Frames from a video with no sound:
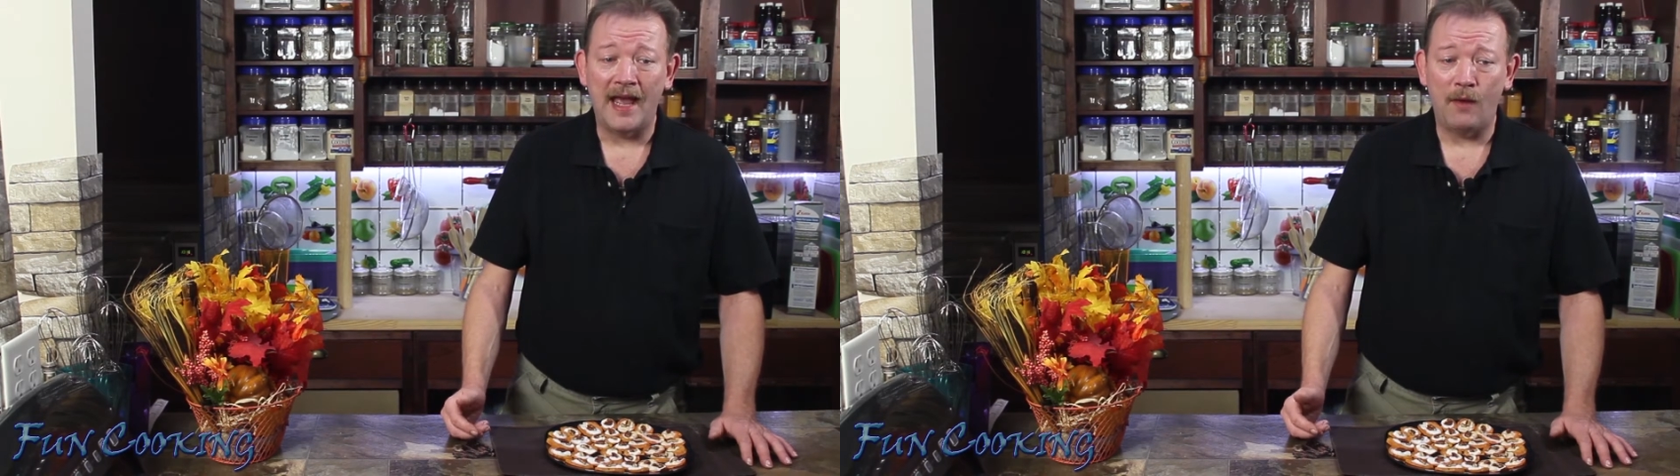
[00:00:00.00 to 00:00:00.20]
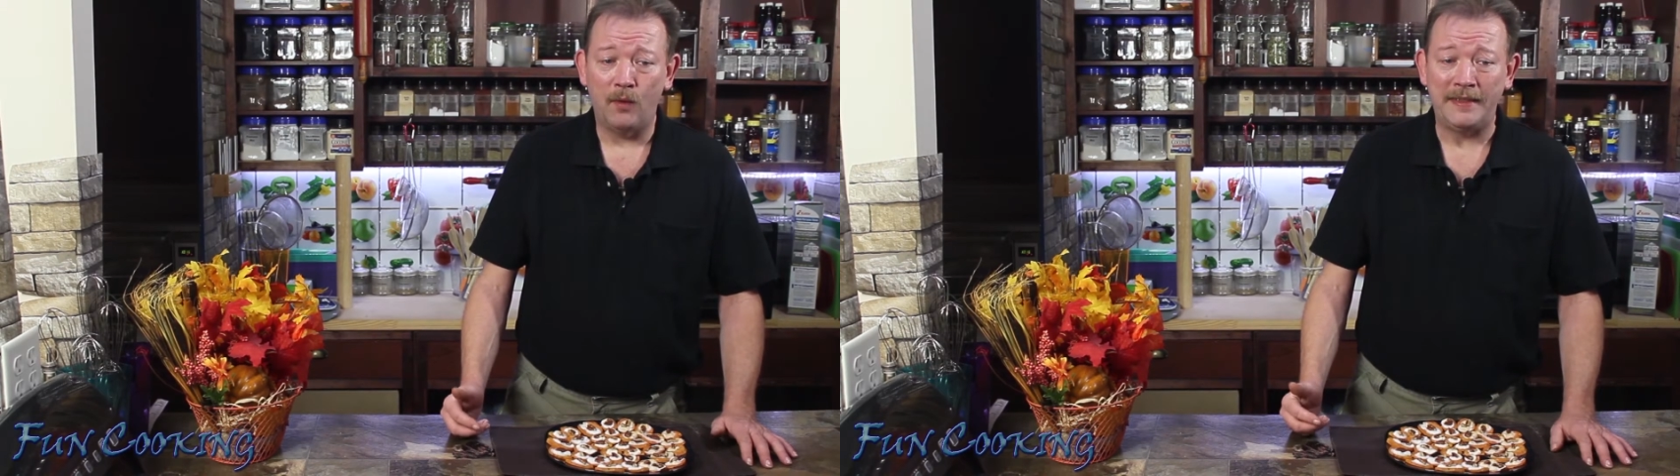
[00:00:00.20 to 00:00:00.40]

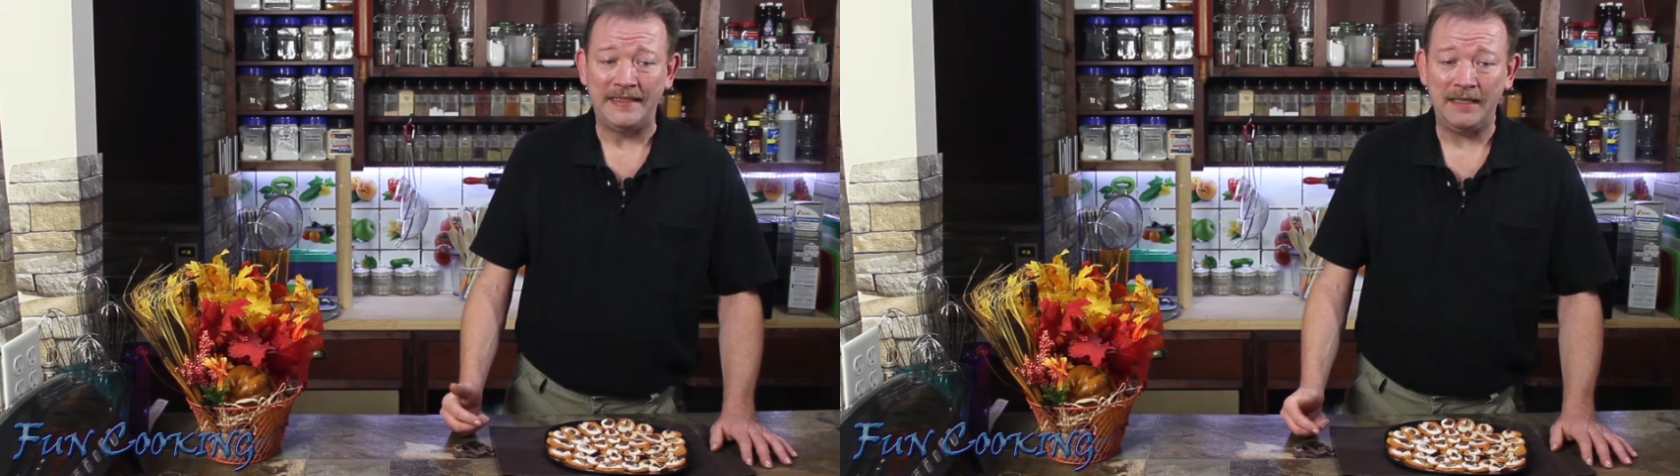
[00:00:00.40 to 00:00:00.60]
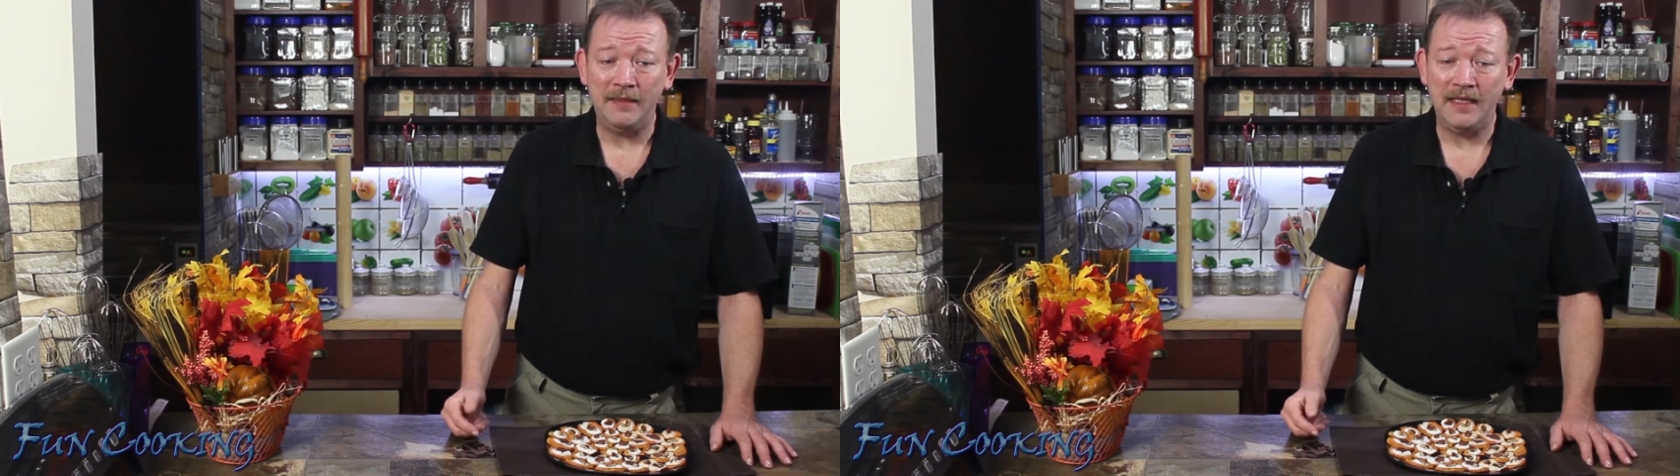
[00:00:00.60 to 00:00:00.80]
I will be
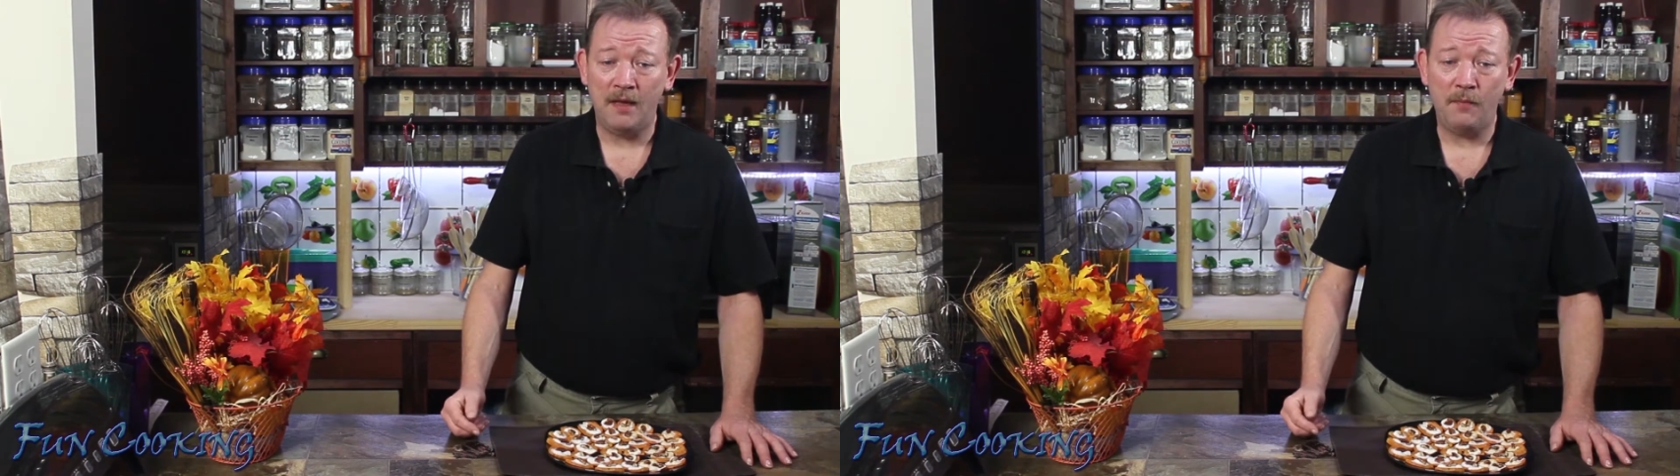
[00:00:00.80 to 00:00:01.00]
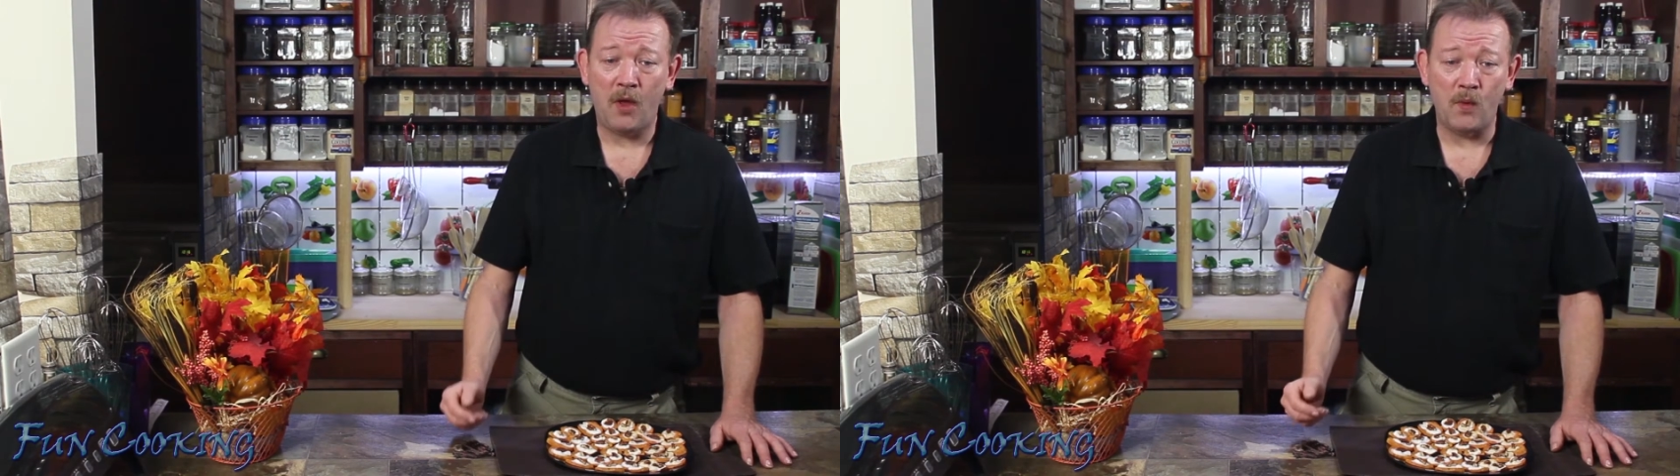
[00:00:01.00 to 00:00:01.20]
teaming
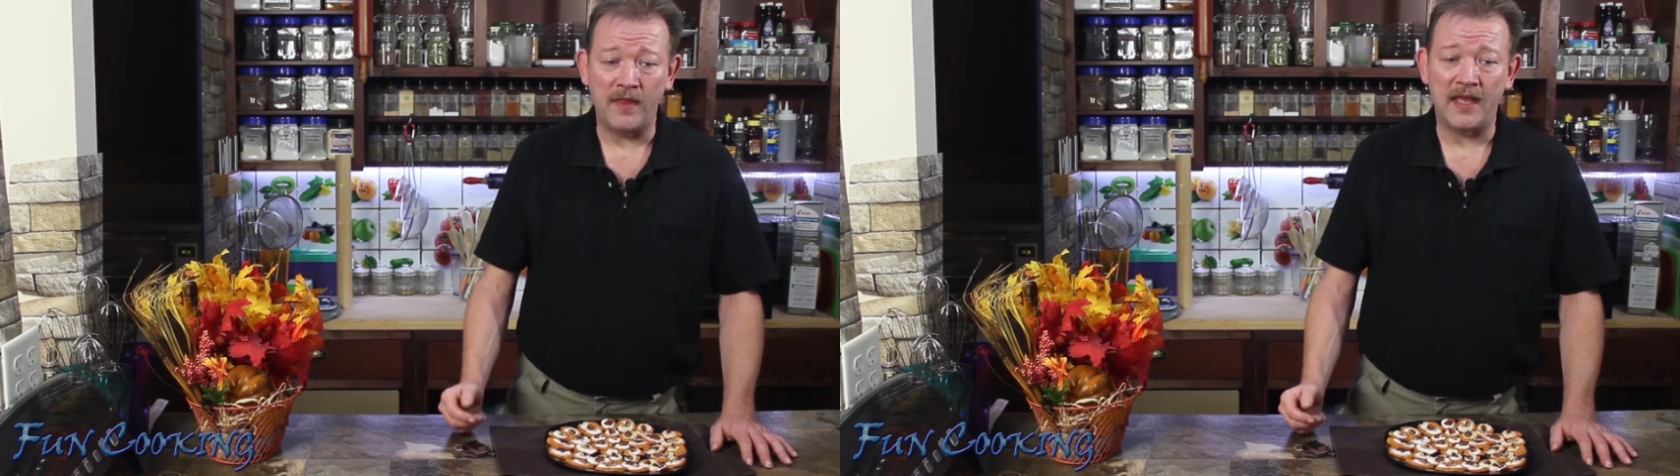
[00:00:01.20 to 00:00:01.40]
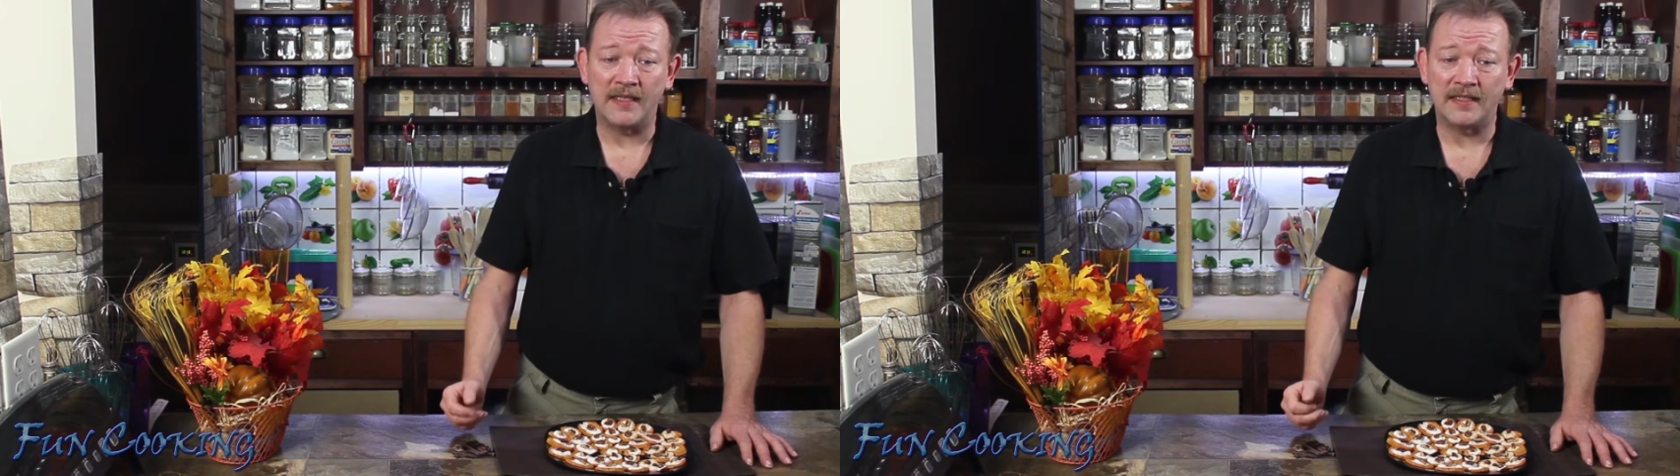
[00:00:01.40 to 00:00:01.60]
up
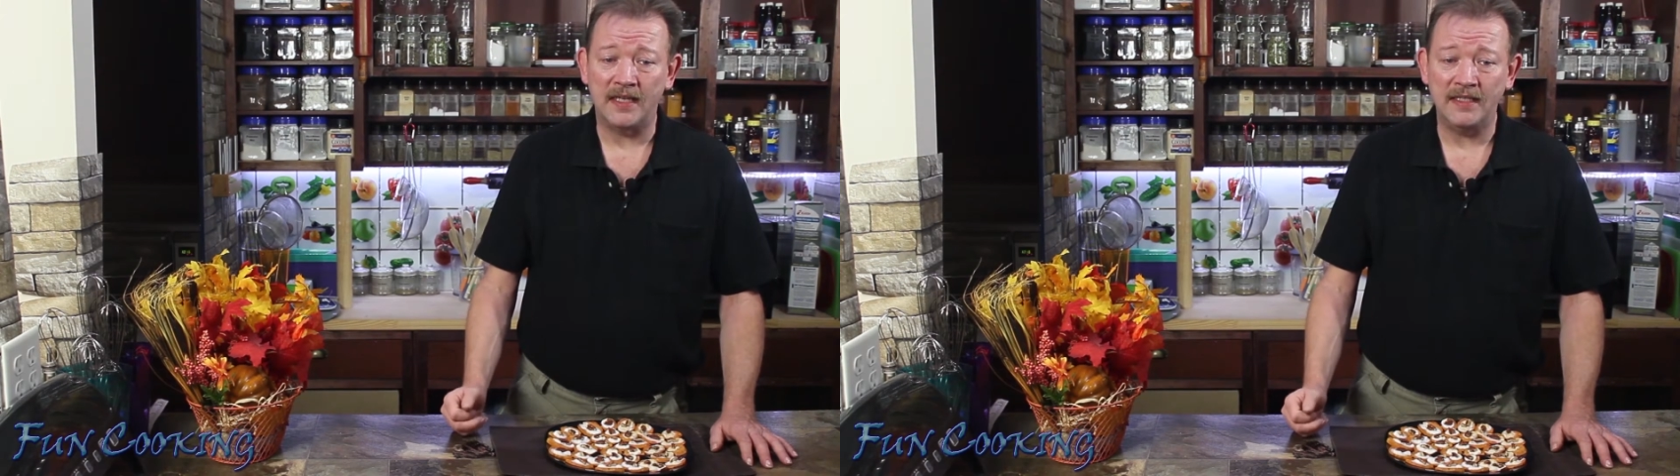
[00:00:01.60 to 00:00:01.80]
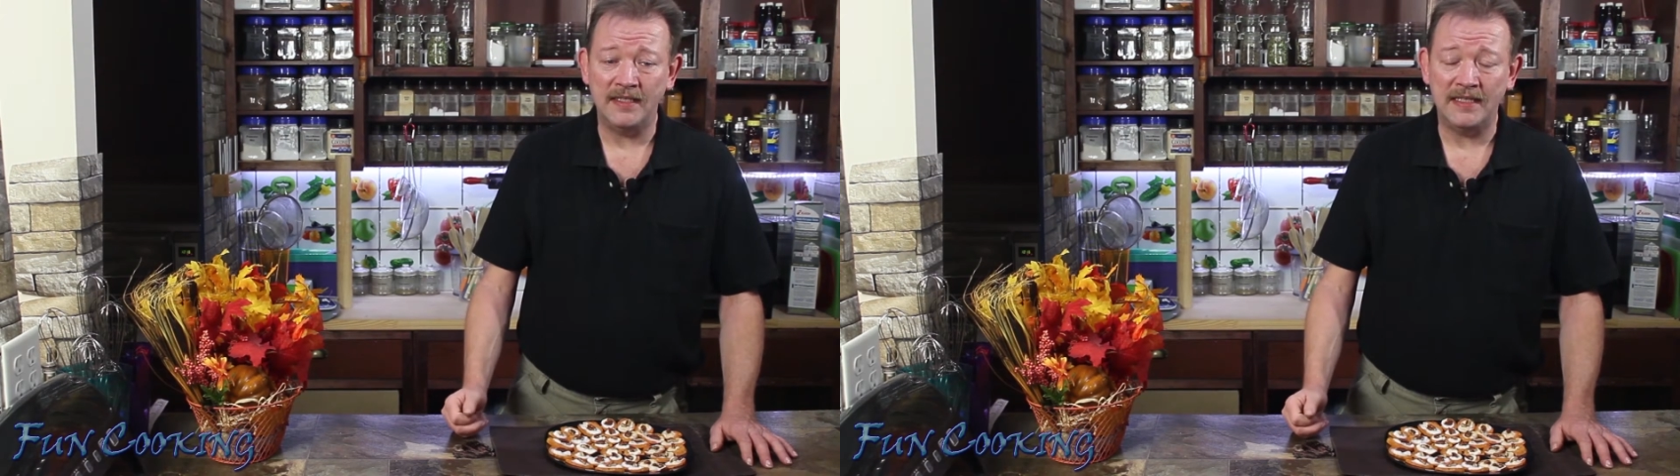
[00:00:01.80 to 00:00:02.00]
with
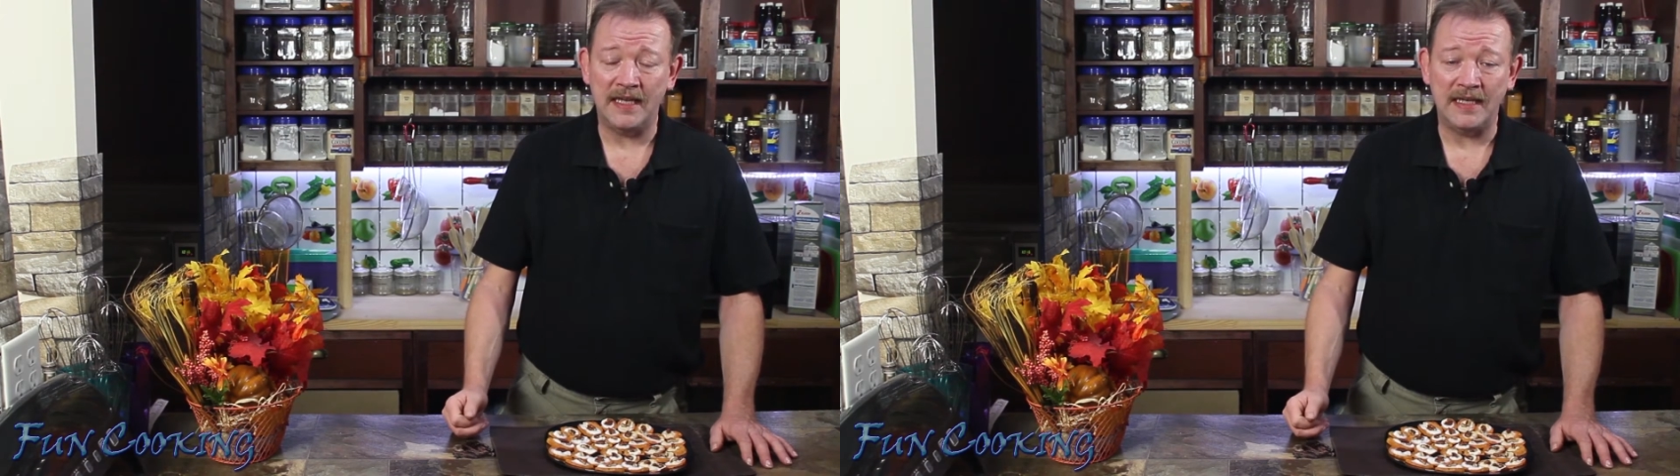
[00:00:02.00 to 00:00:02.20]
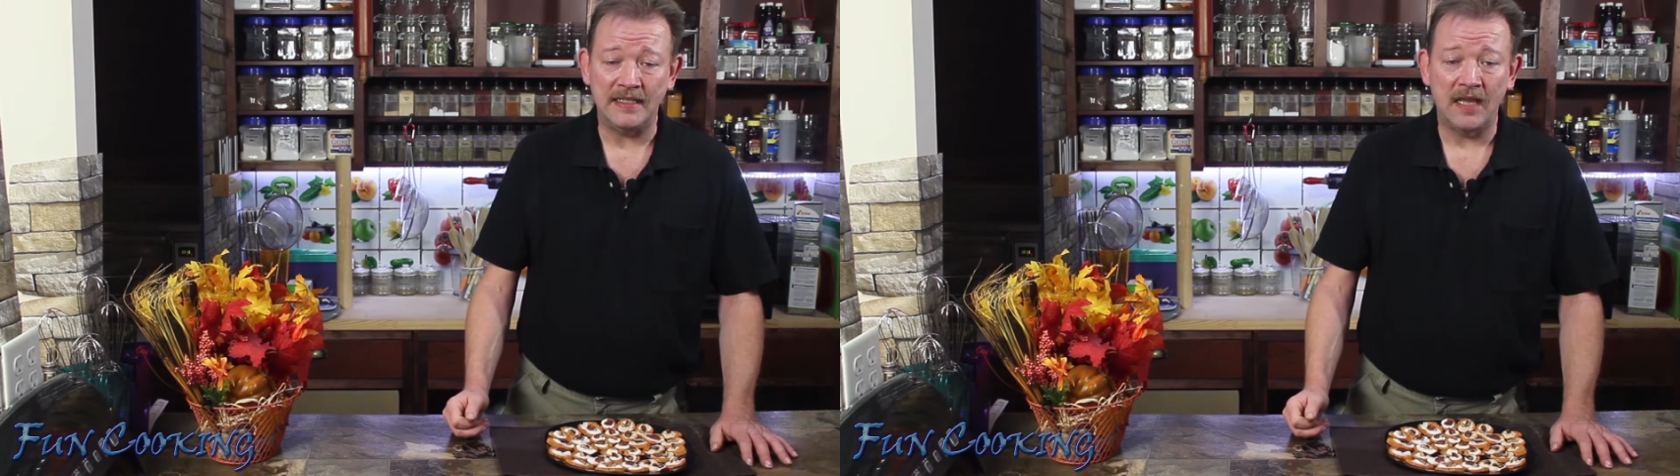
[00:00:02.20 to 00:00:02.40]
Sutton's
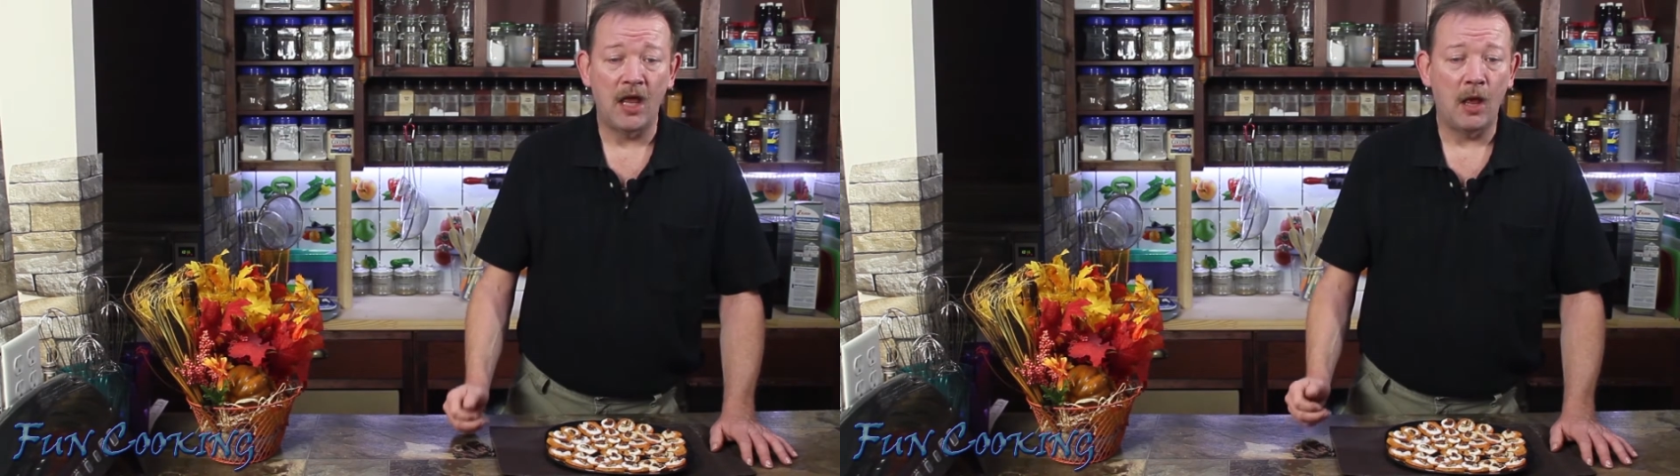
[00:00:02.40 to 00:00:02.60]
Days,